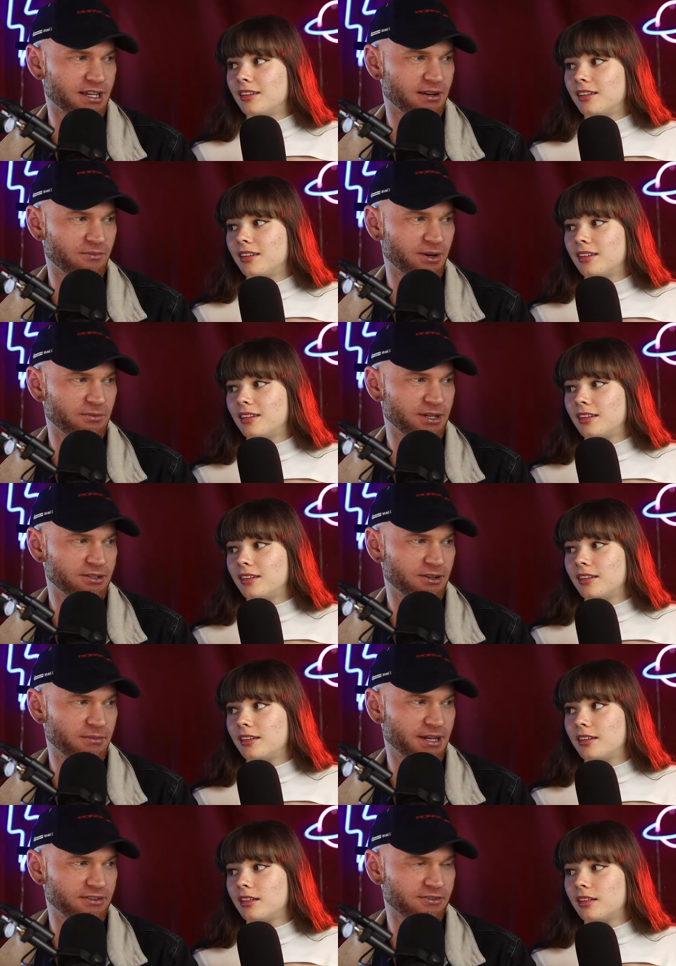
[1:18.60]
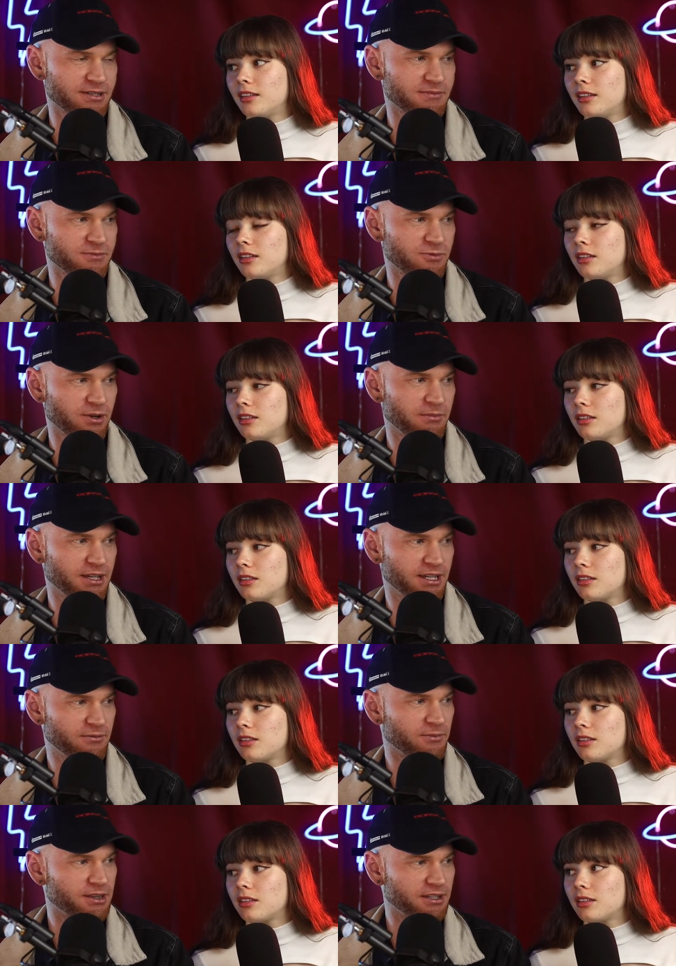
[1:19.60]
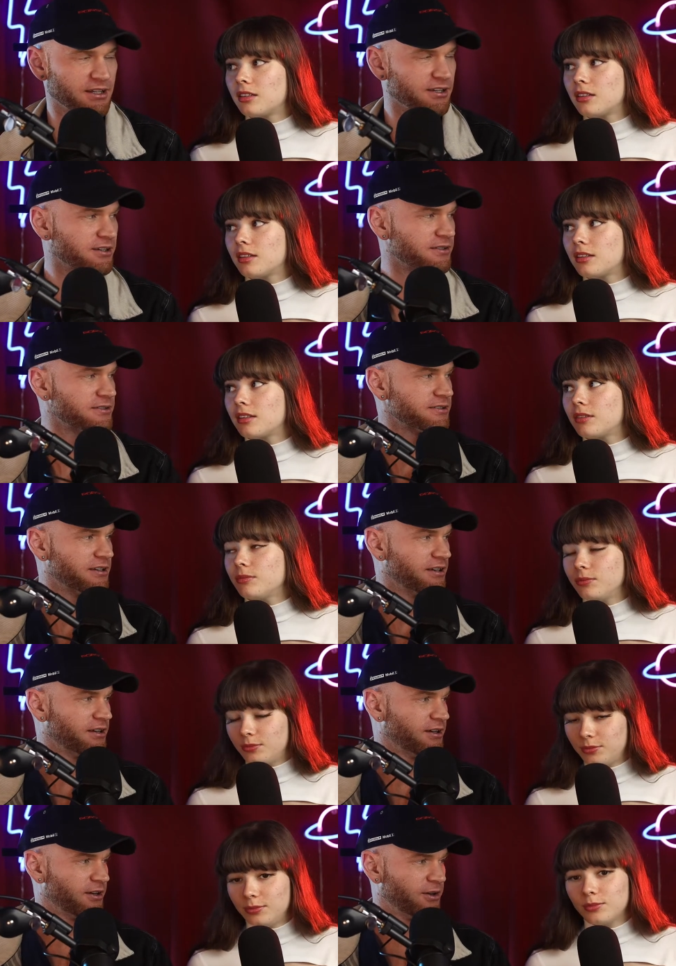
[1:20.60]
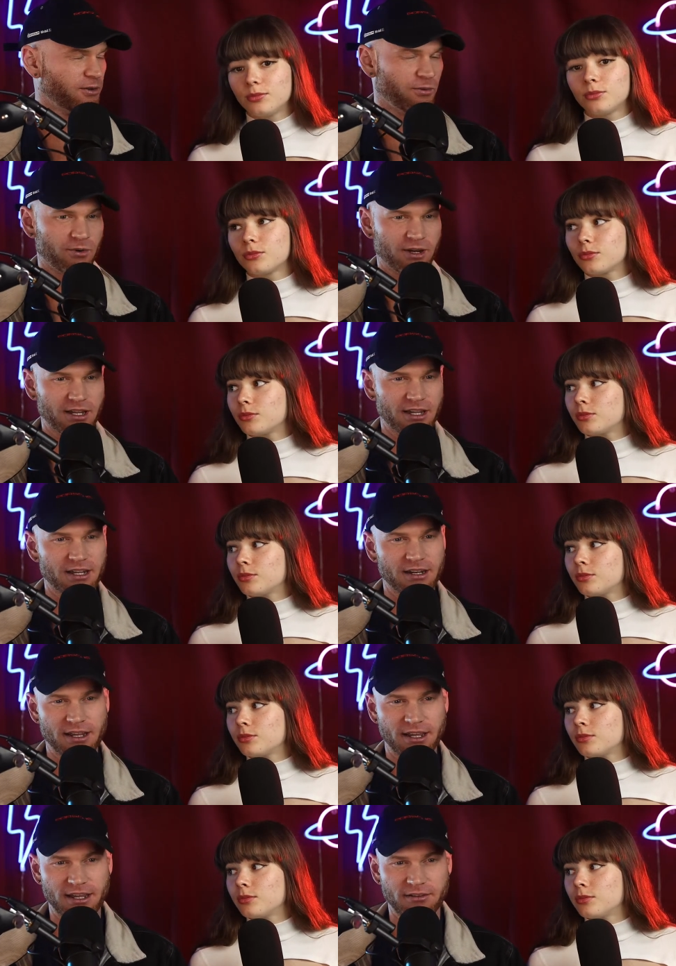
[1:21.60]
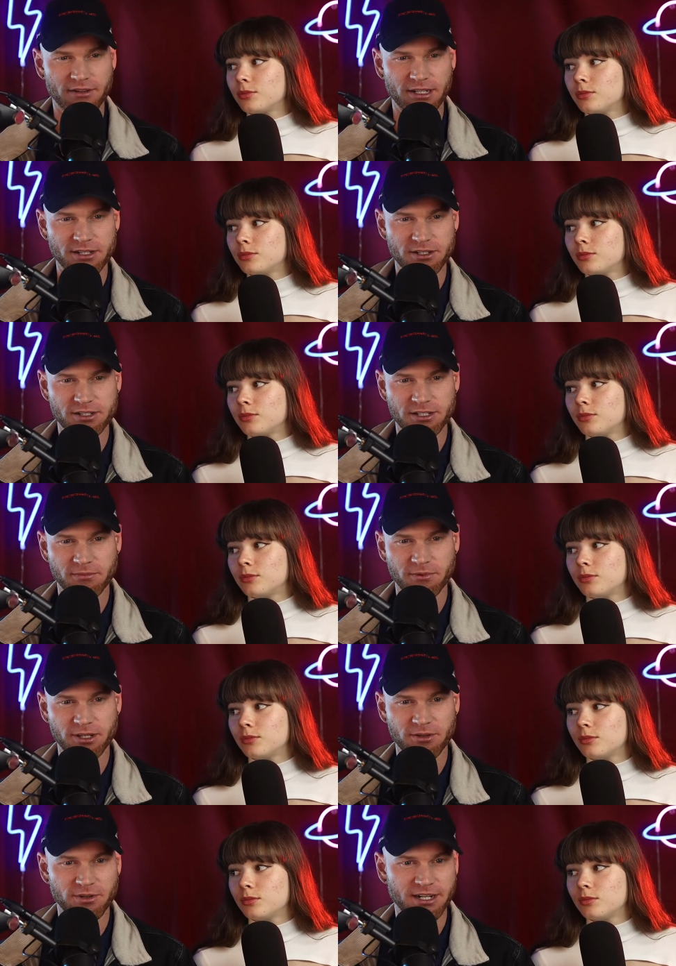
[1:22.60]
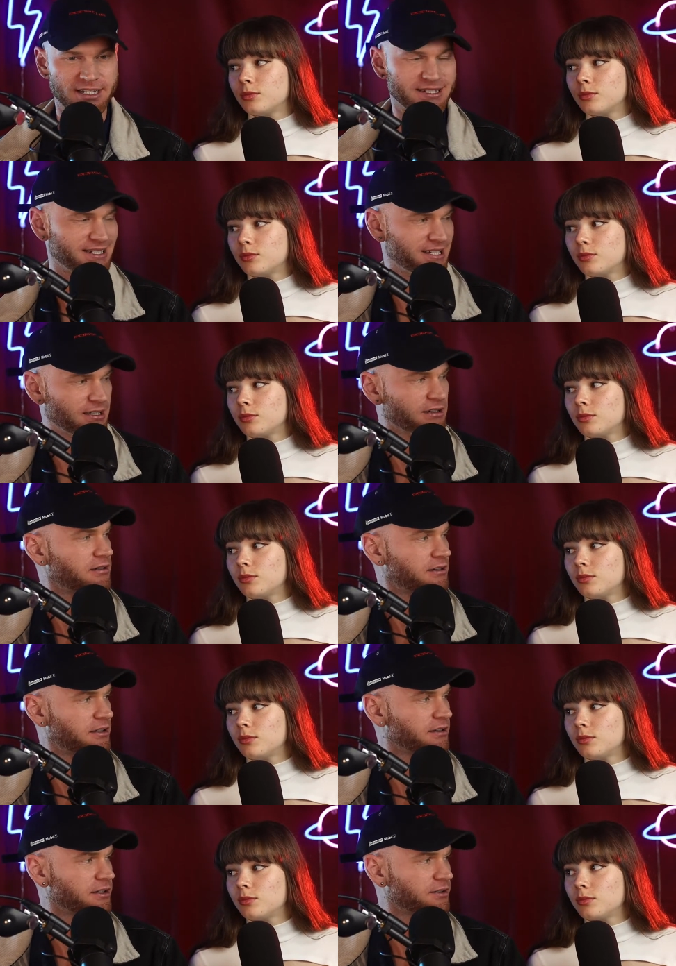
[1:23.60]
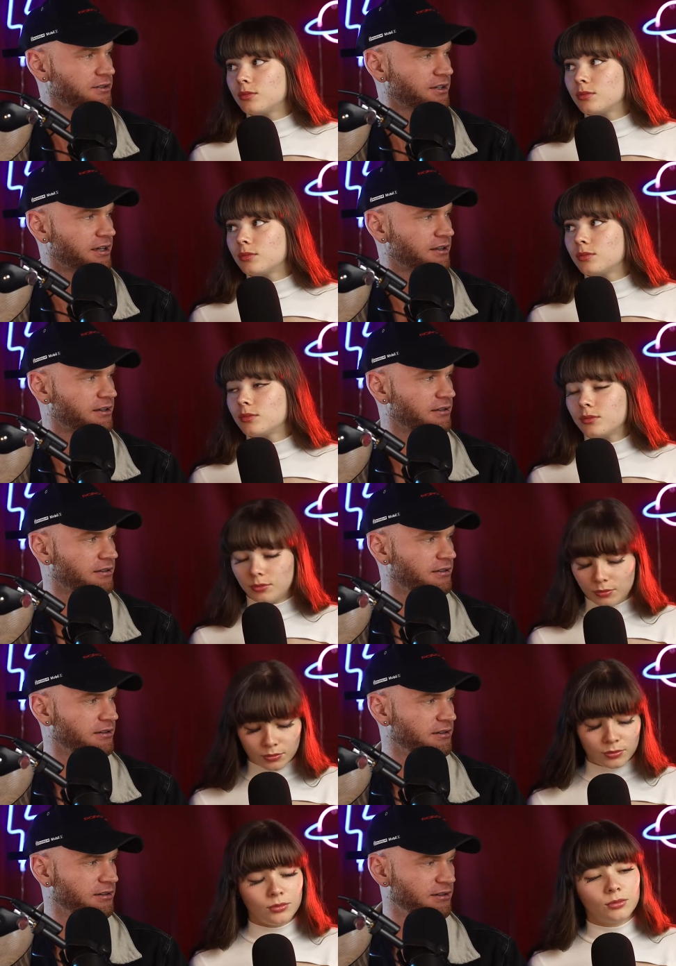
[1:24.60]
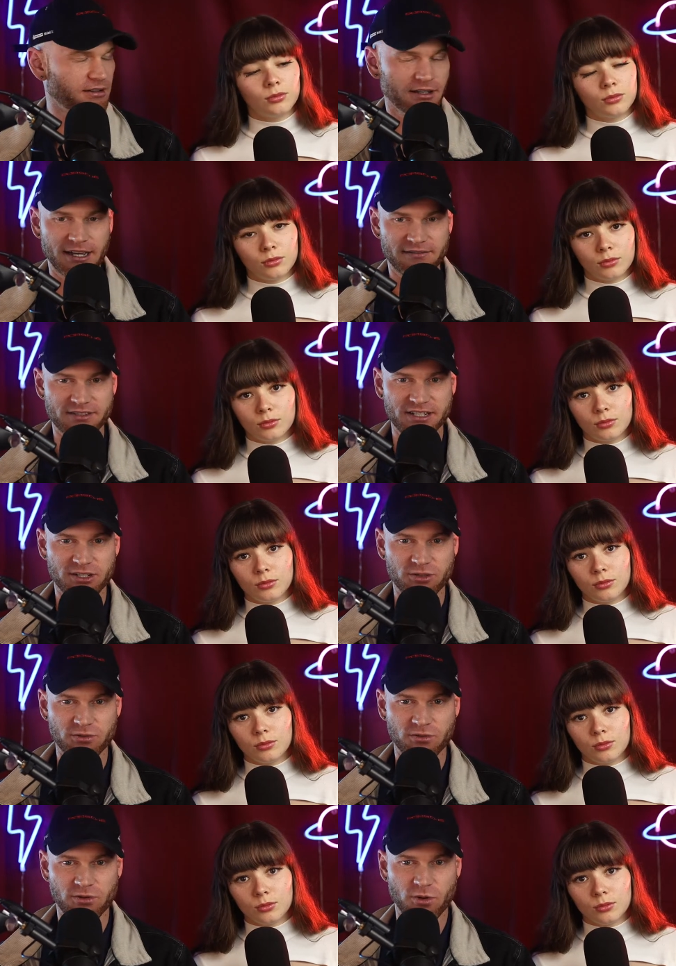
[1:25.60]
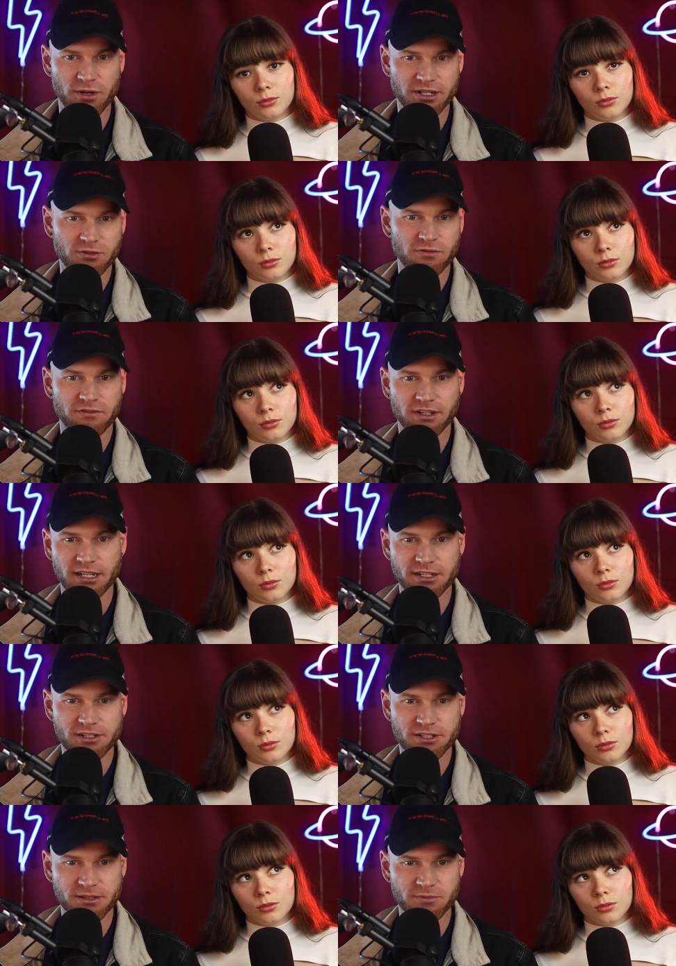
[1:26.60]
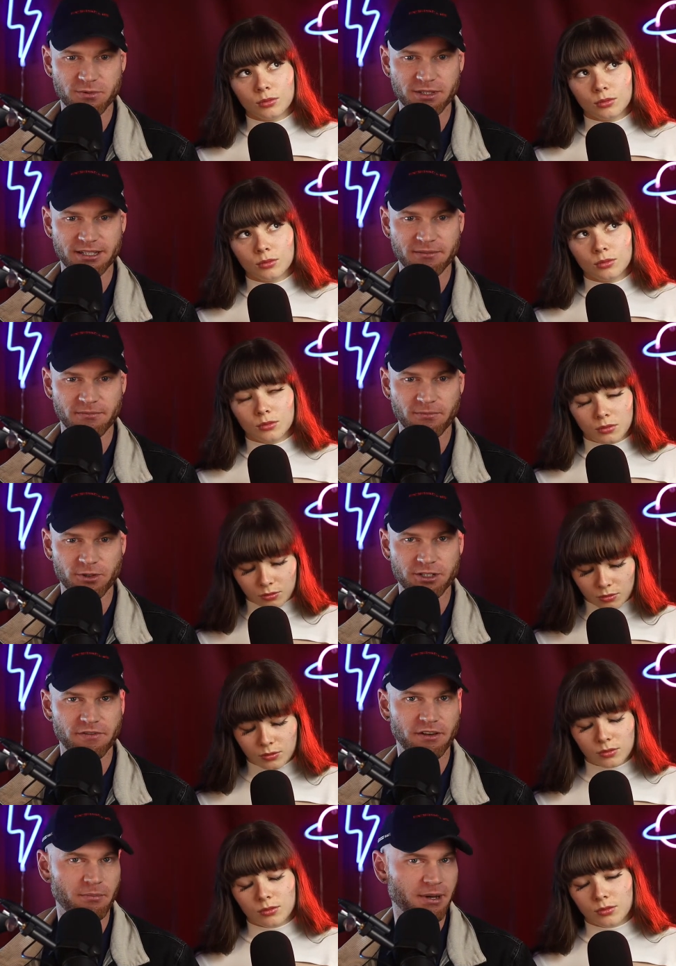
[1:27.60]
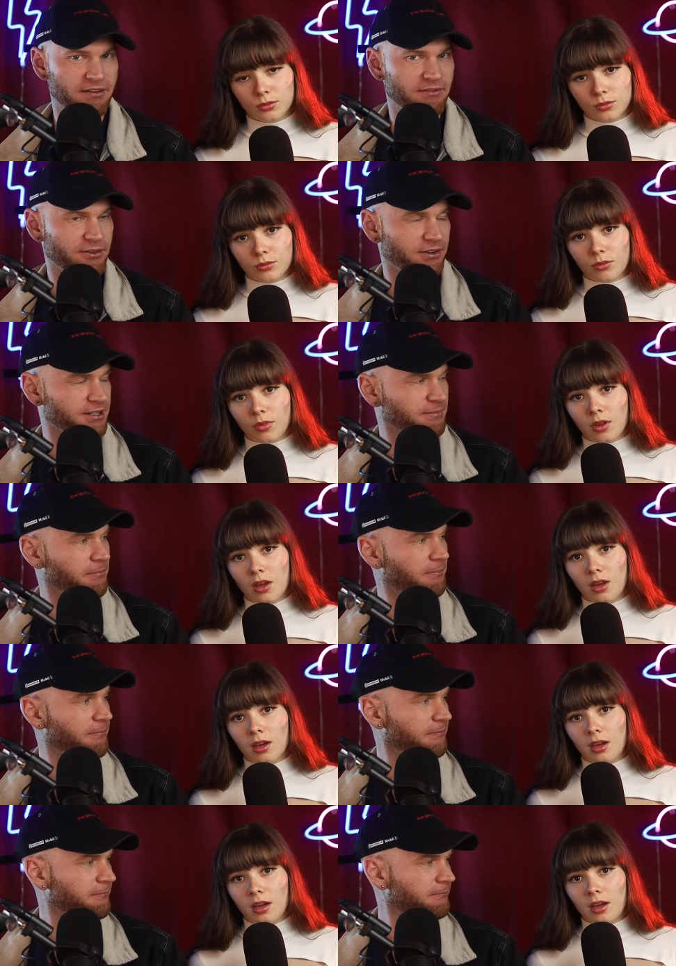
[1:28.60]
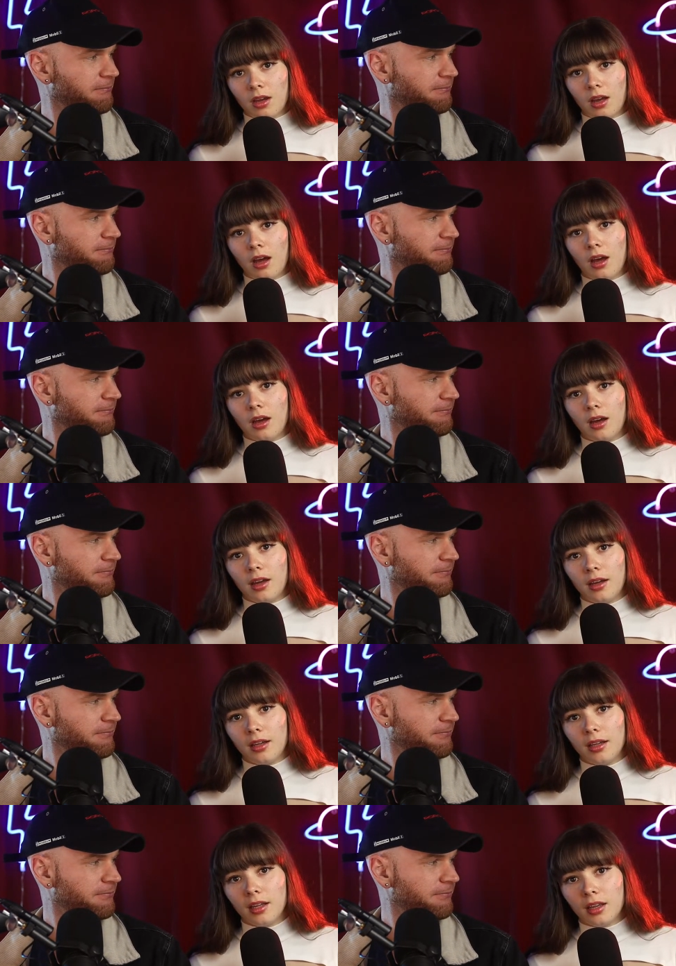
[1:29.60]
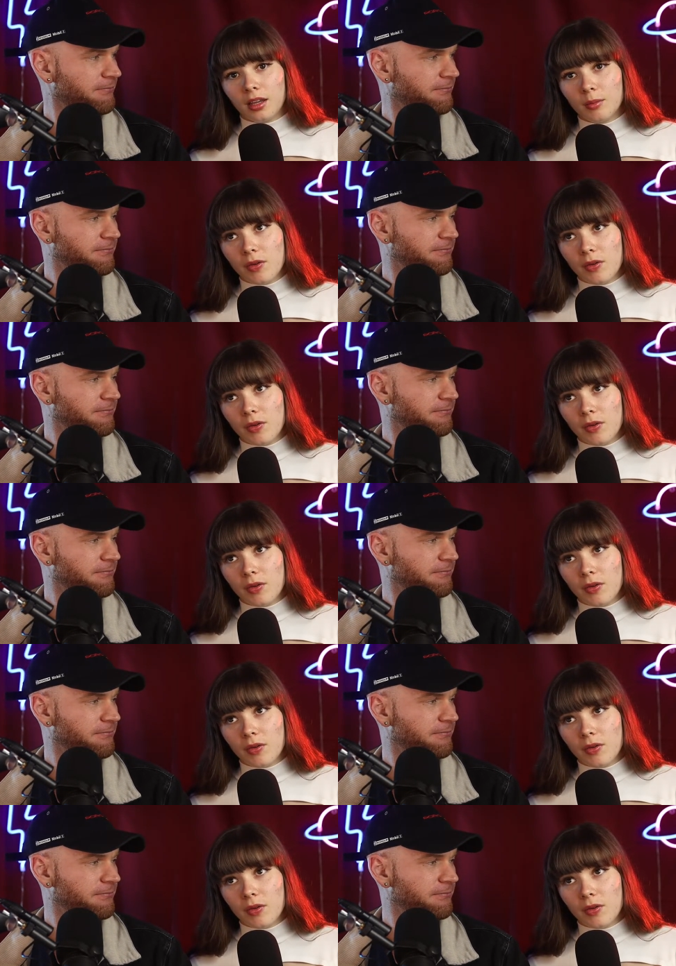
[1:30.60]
Speaker 1: And when we talk about threesomes, we mean with other girls. Mm-hmm. We're in a relationship where you and I see other girls together. Mm-hmm have sexual coital relationships with them. What's your favorite part of a threesome?
Speaker 2: I think my